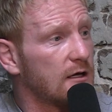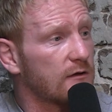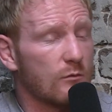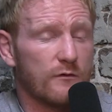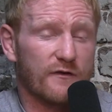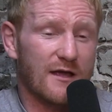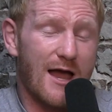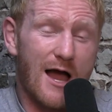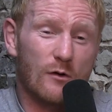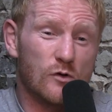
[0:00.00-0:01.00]
I think we forget
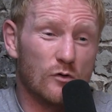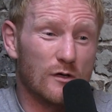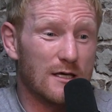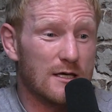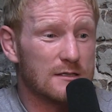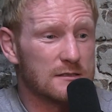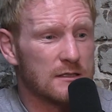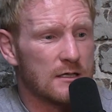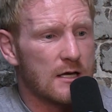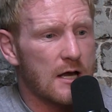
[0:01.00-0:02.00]
how young he is,
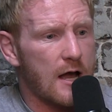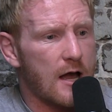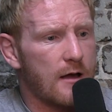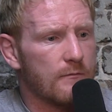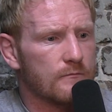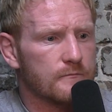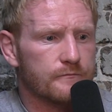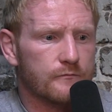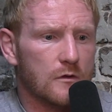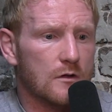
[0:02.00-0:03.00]
and